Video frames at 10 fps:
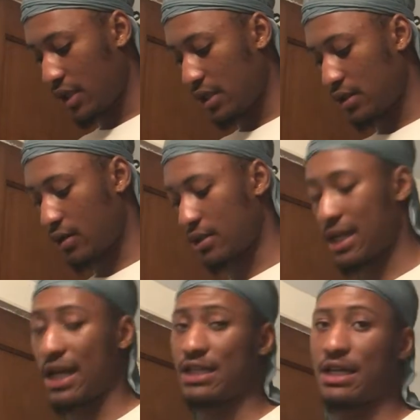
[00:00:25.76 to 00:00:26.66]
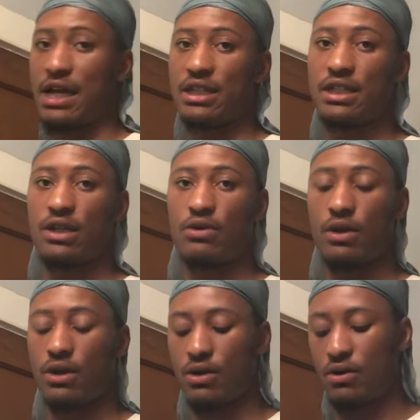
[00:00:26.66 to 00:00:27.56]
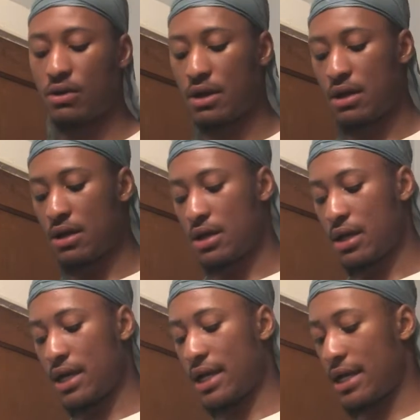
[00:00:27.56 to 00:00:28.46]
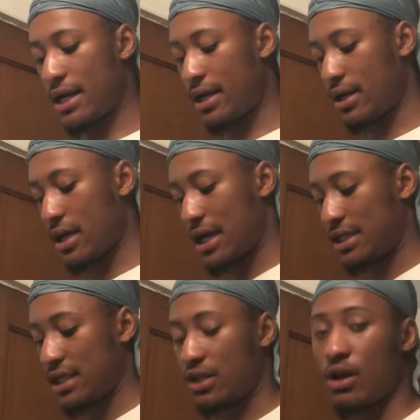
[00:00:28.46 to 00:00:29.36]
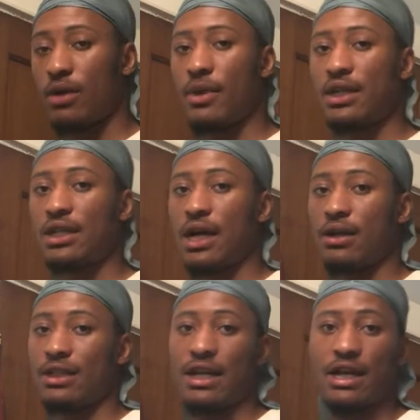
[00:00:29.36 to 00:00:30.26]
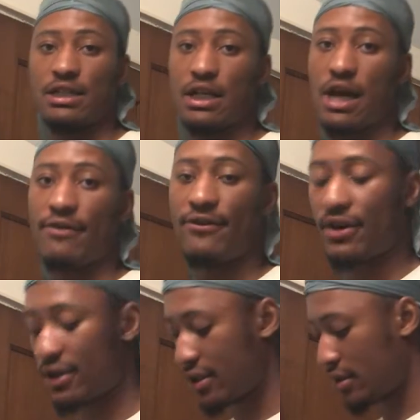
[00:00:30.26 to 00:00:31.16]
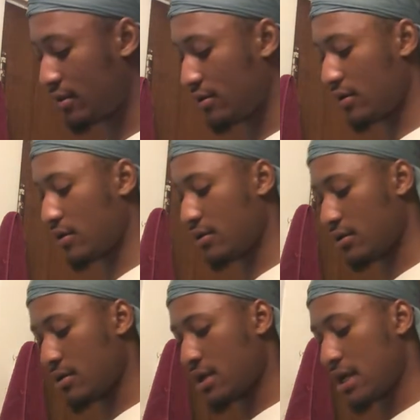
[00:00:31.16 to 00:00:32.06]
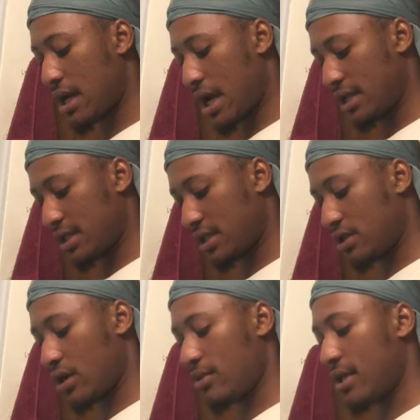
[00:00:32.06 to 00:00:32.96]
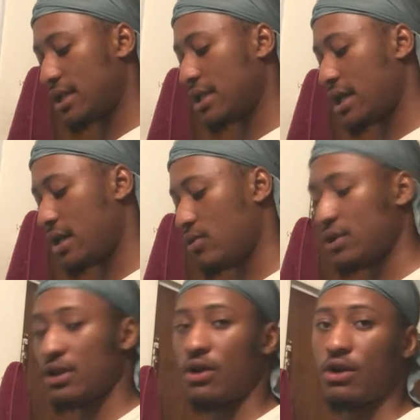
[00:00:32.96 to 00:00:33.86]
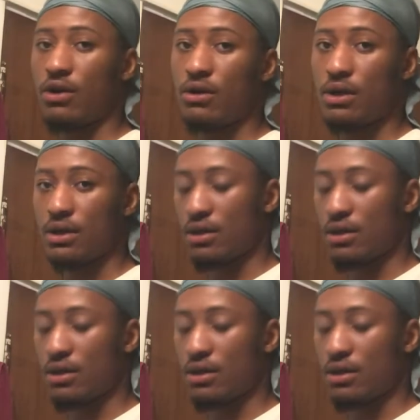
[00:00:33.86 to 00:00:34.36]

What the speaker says: So it's like, it's a lot of shit going on. And like, I just started my job today, July 1st, you know? I just started my job with Zoto.